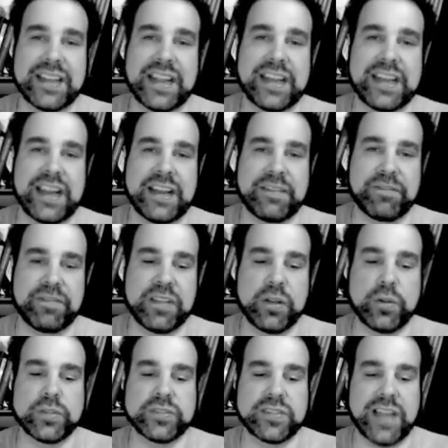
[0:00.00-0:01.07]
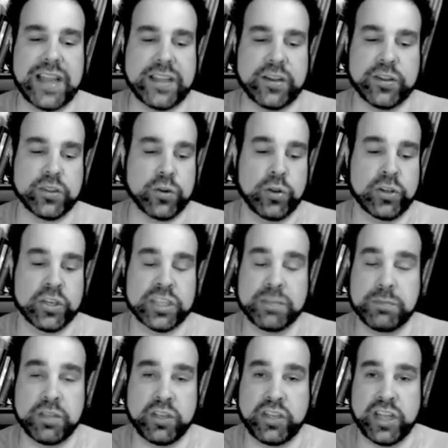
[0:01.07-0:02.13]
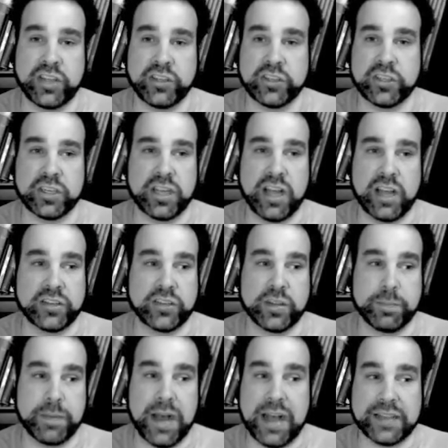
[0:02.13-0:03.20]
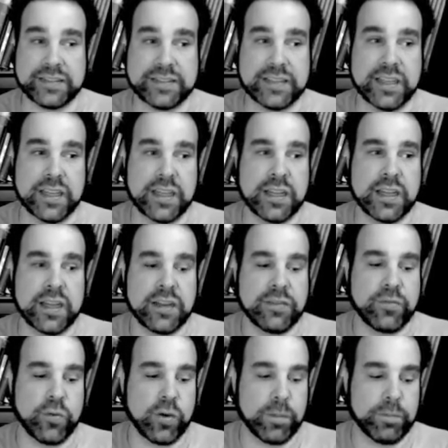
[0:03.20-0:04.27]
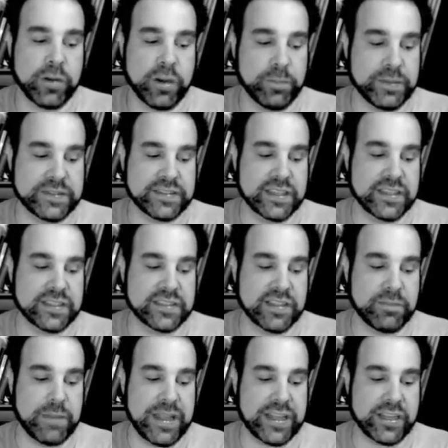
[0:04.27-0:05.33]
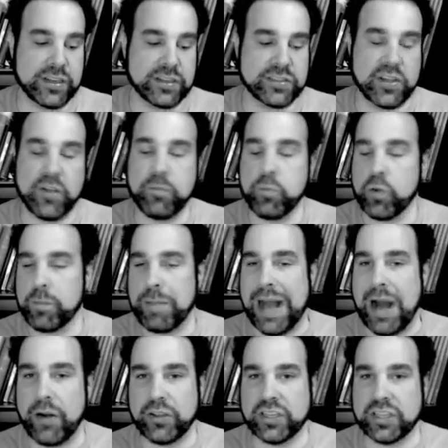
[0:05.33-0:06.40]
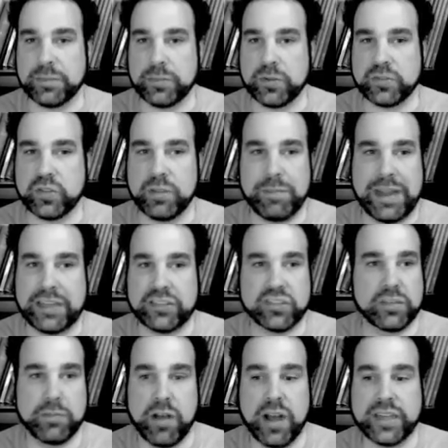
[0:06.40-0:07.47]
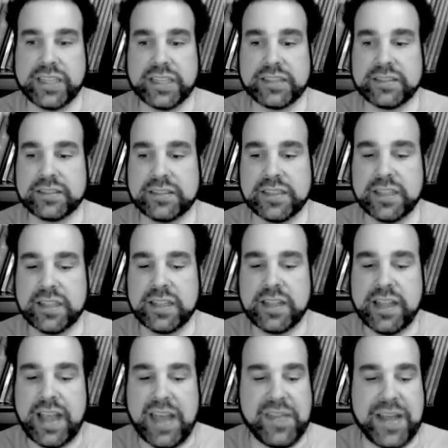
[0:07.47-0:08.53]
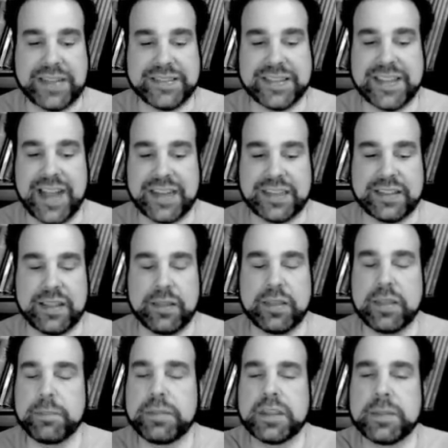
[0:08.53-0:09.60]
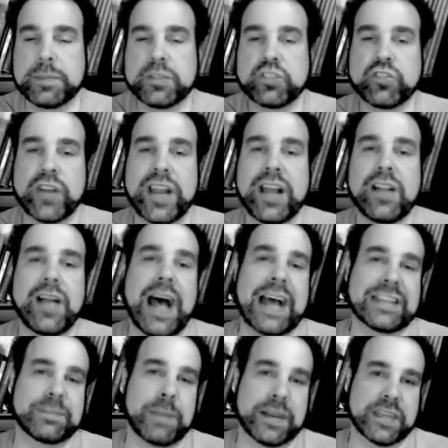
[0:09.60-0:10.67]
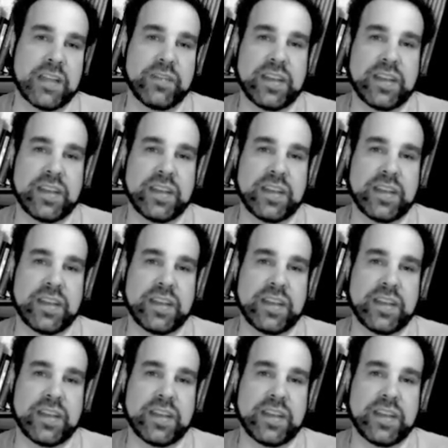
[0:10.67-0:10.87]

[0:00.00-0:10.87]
It, it feels like you're throwing your community under under the bus for purposes of making yourself more palatable to a mainstream audience, and that's the kind of the, the betrayal aspect of it